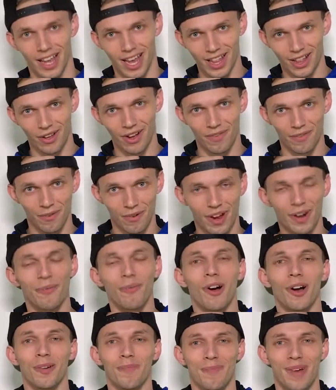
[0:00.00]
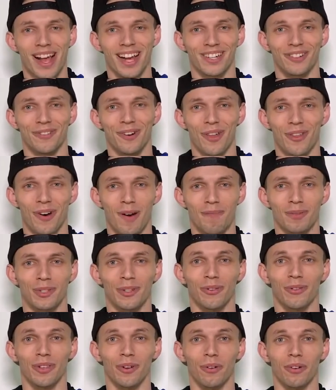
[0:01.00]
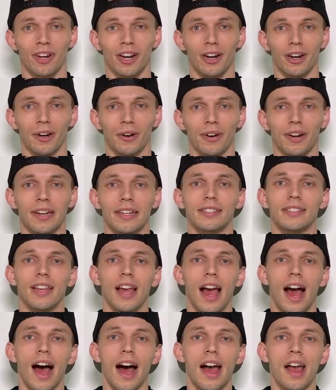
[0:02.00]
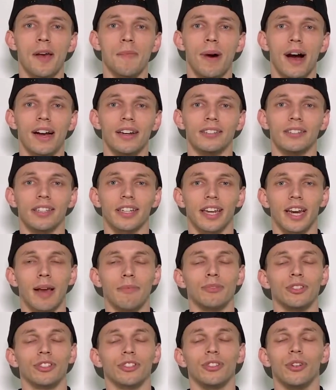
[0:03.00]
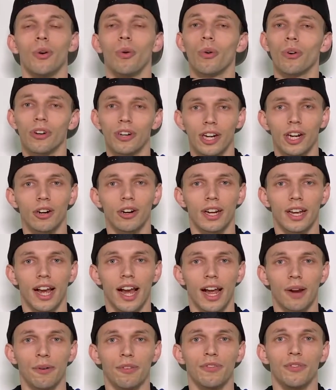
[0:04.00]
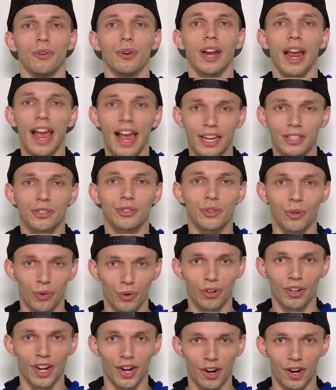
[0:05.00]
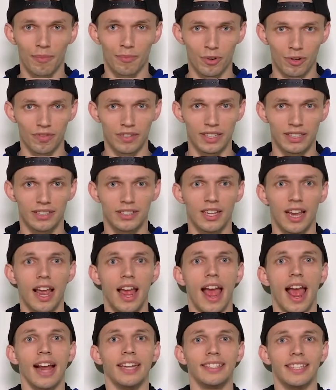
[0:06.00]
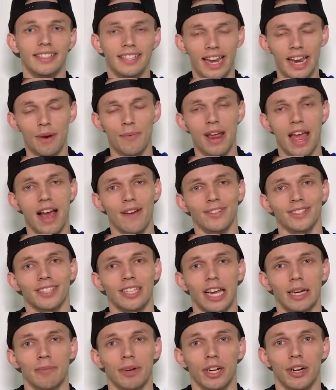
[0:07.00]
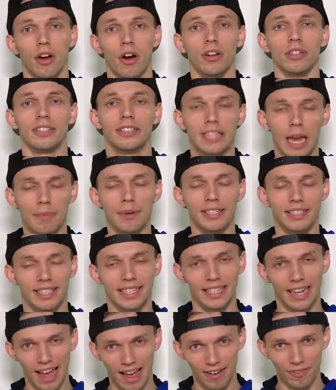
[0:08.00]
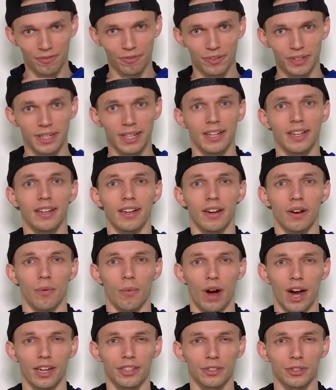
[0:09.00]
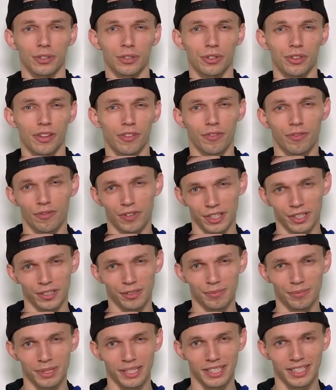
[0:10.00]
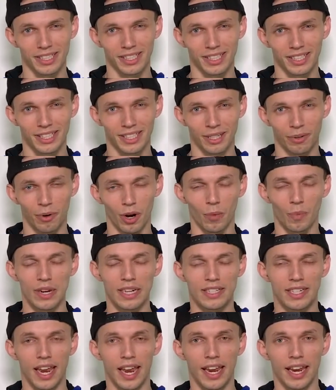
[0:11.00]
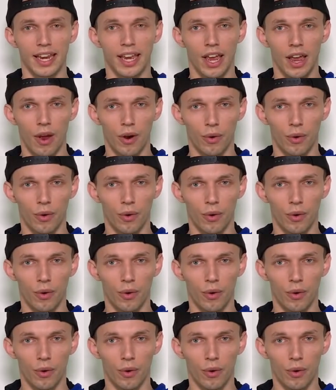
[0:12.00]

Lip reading: Hello everyone, welcome back to another episode of The Ordinary Critics. I am Isaac, and I'm just an ordinary guy reviewing extraordinary movies. And today we have a segment called WTF, Watch the Film, where we take